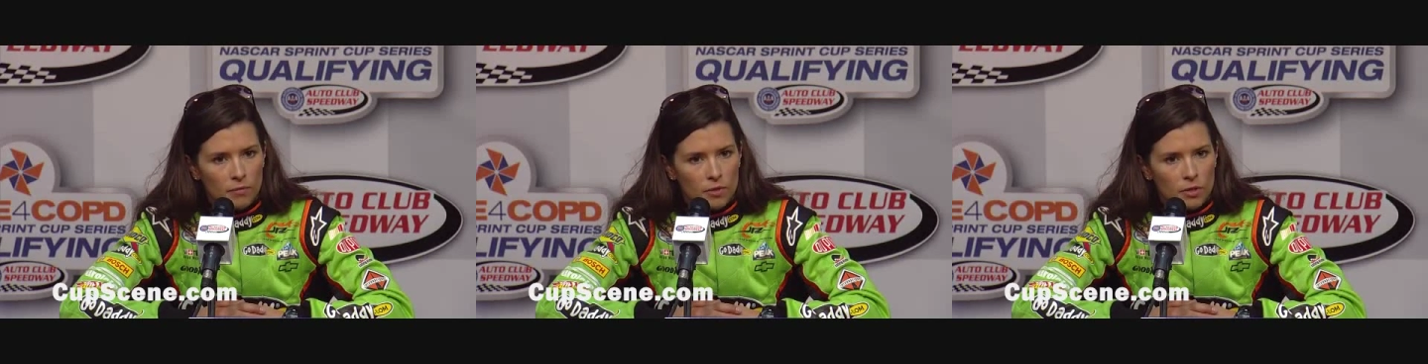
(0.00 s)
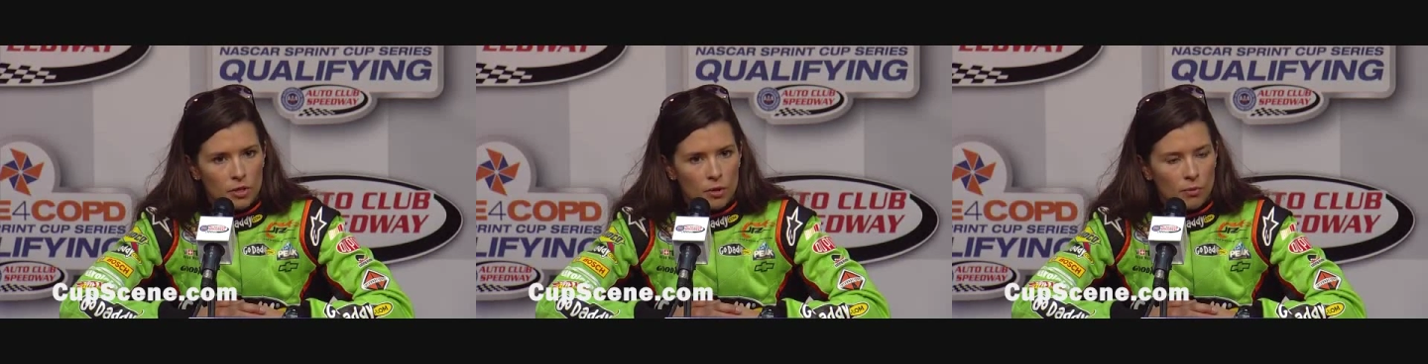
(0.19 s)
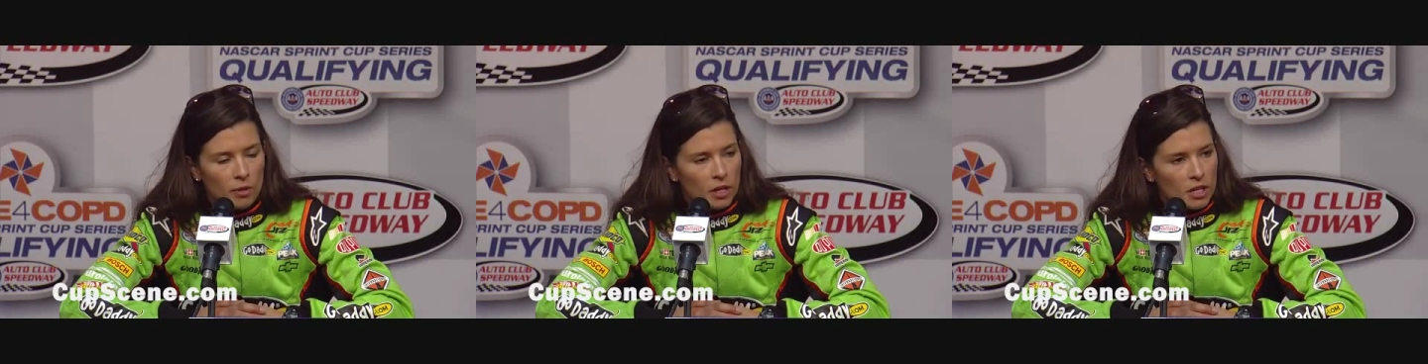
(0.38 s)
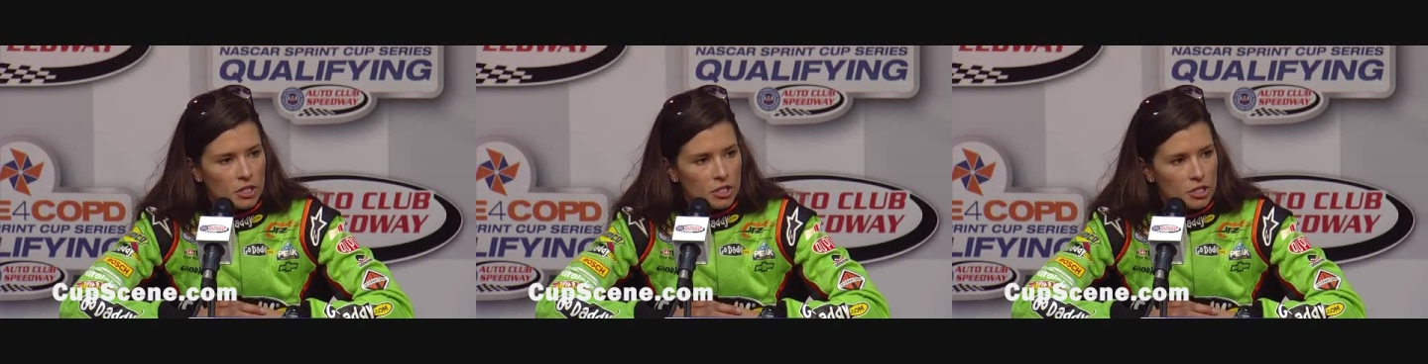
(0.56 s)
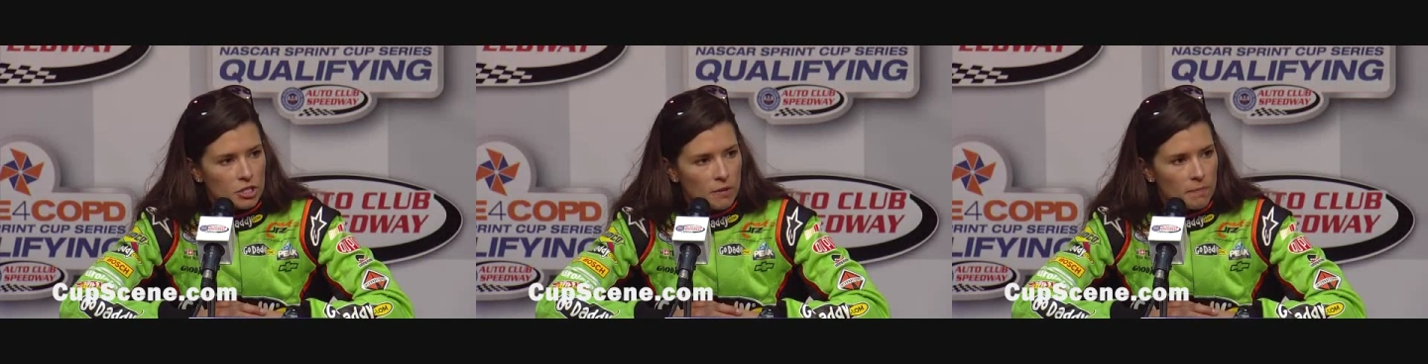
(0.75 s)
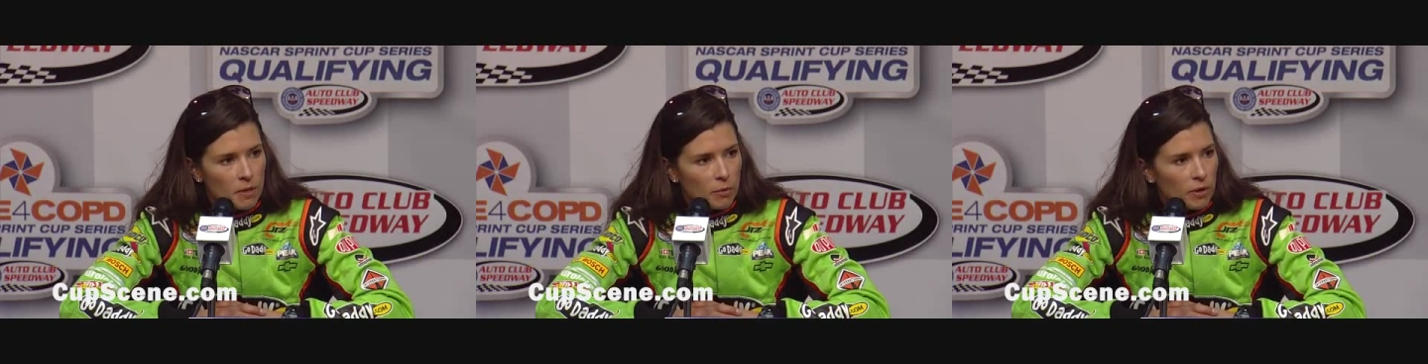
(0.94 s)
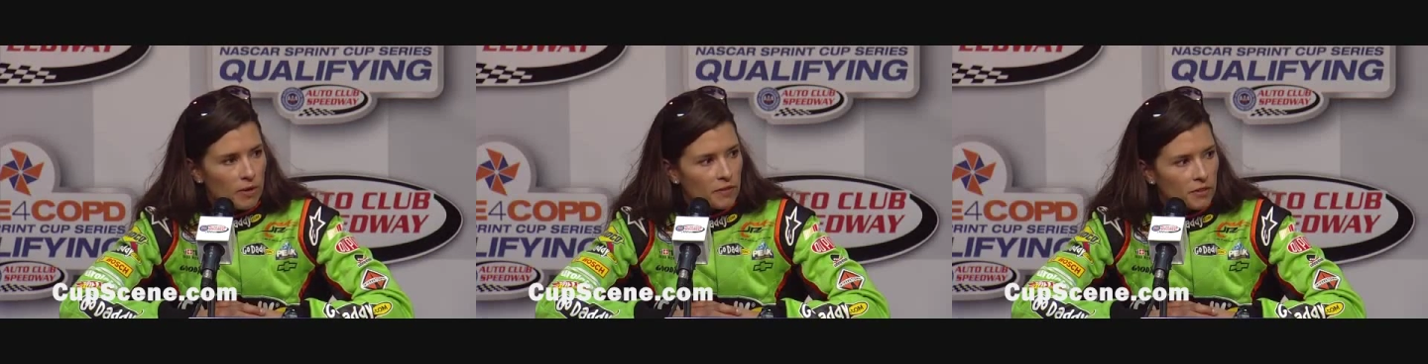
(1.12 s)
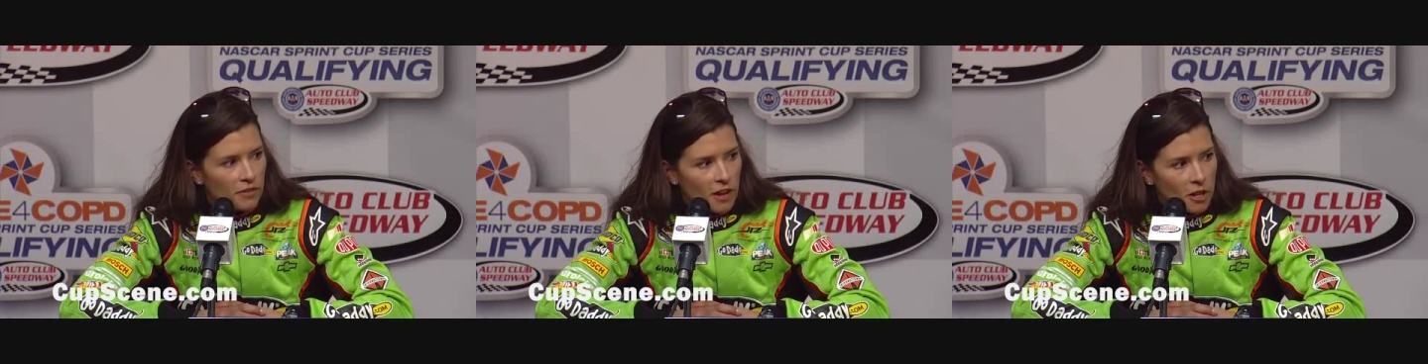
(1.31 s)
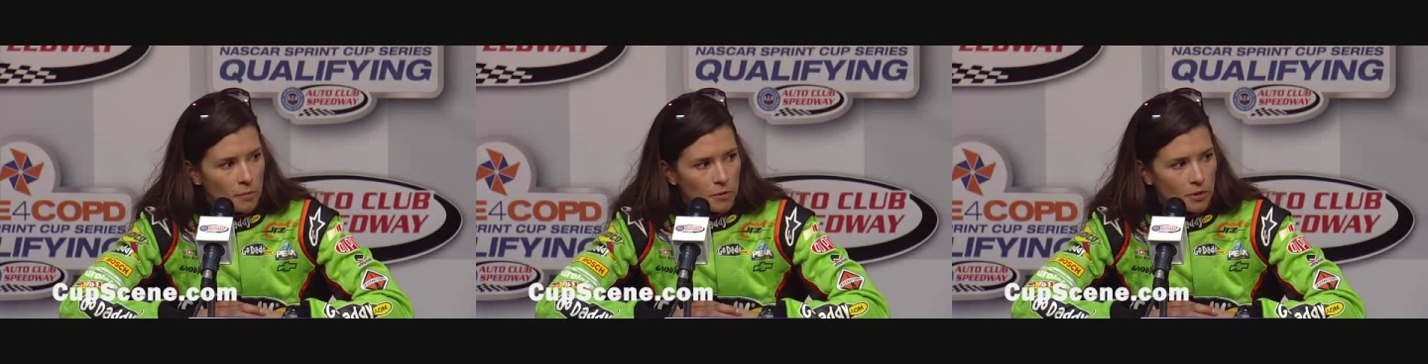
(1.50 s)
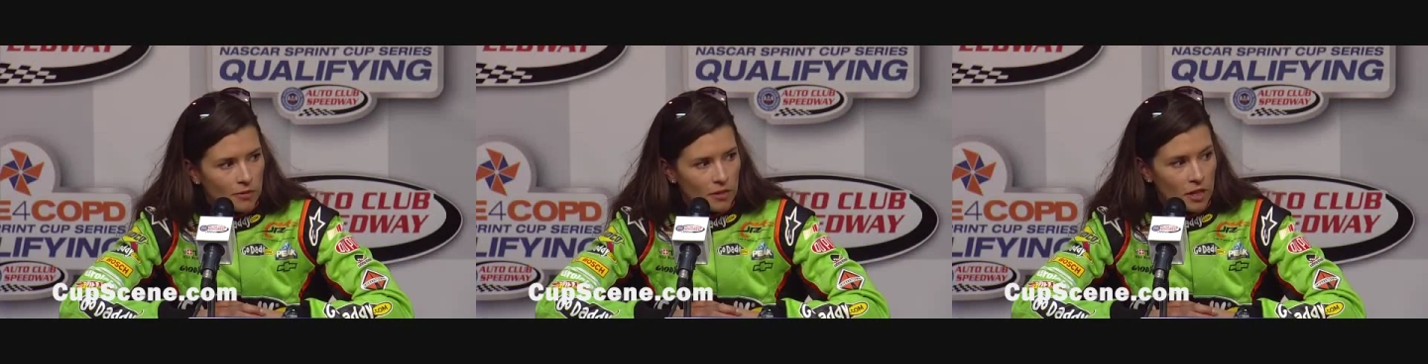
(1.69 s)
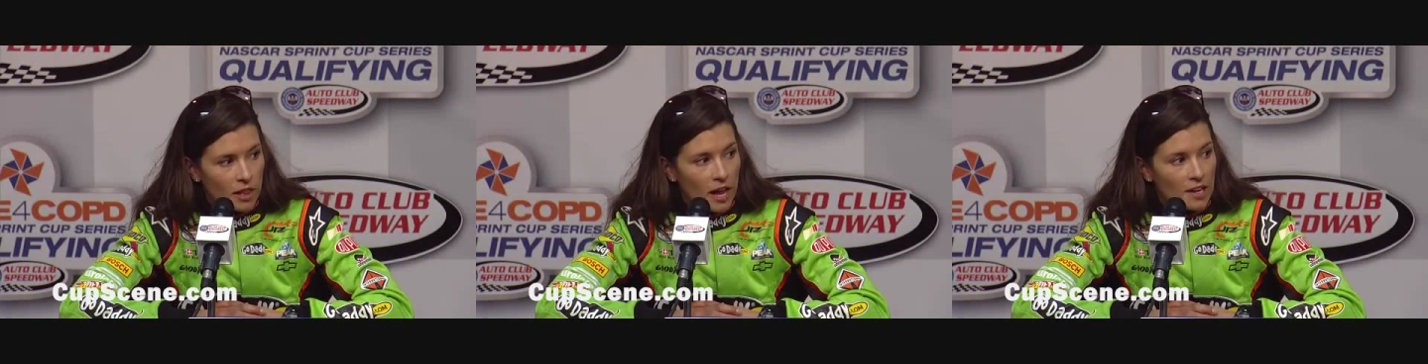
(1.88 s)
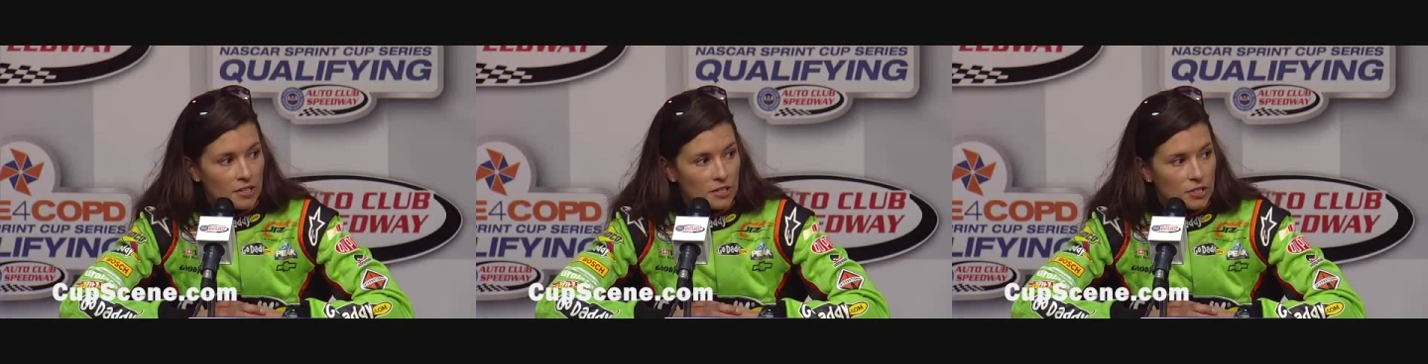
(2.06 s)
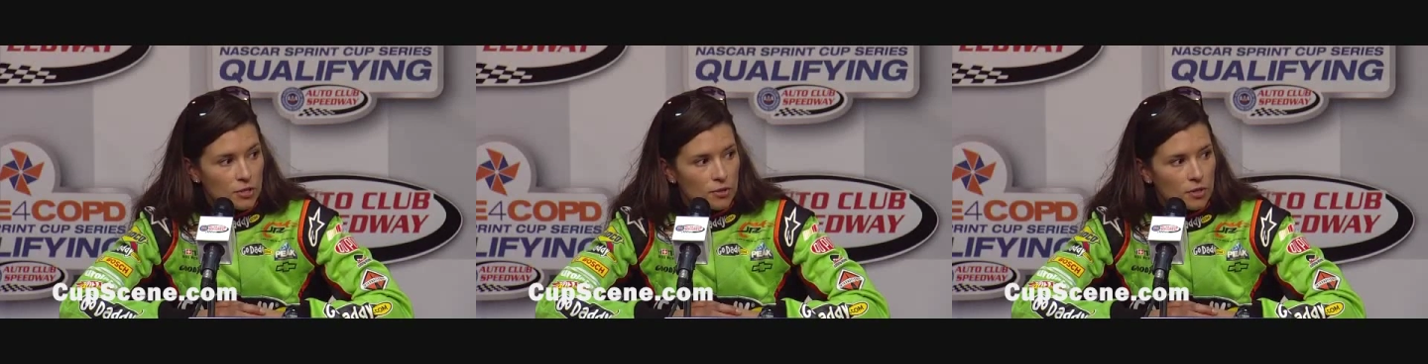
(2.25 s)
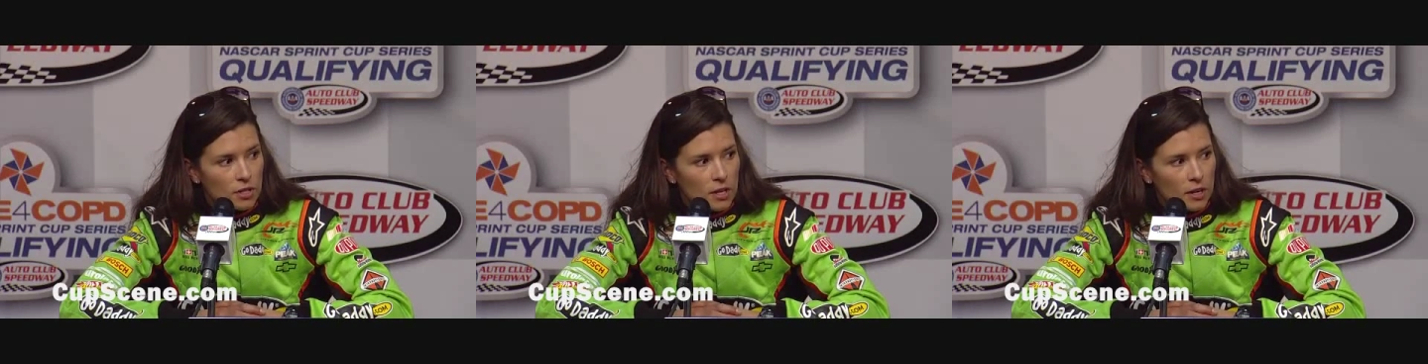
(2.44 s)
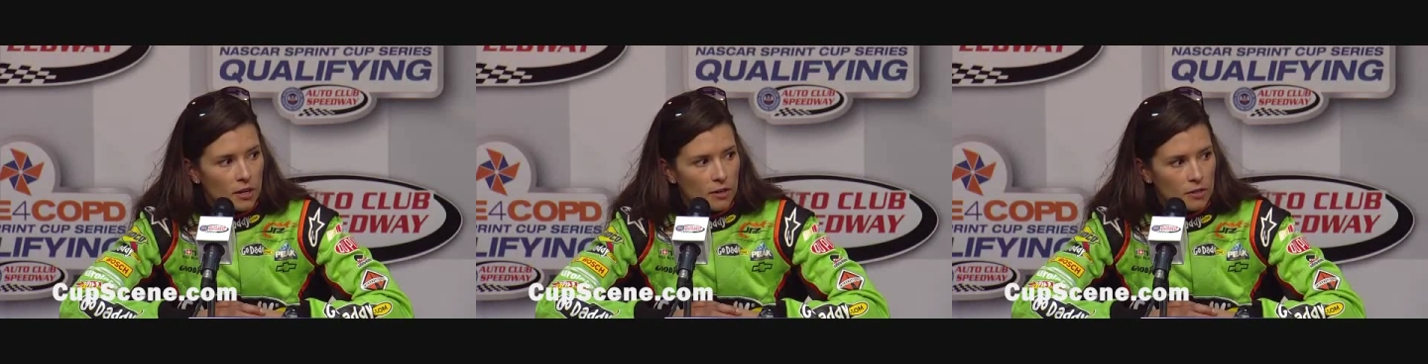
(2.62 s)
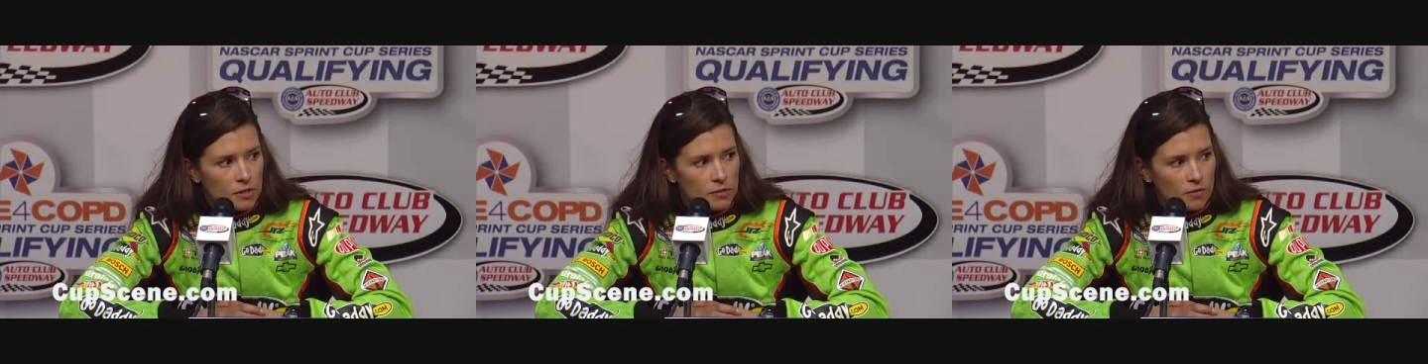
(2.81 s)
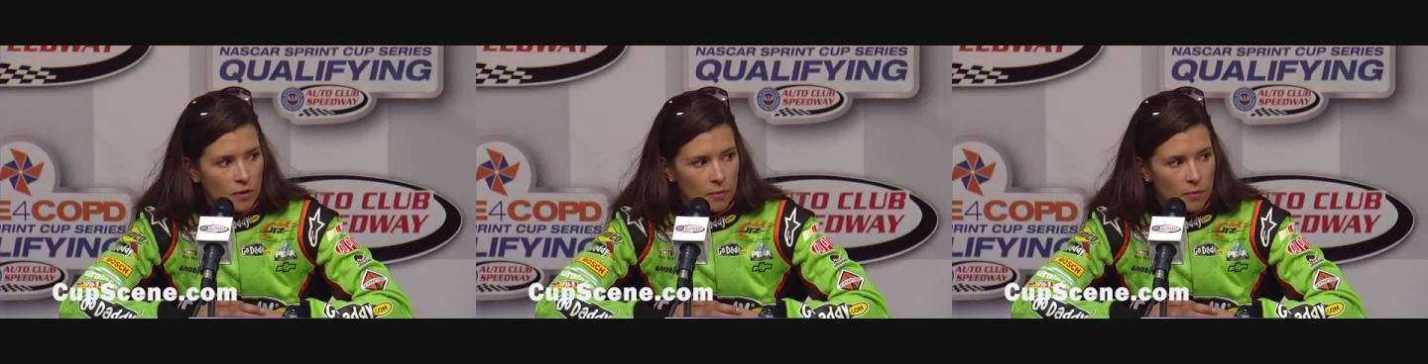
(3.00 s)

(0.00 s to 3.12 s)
relationship that we've developed over the last 2 years,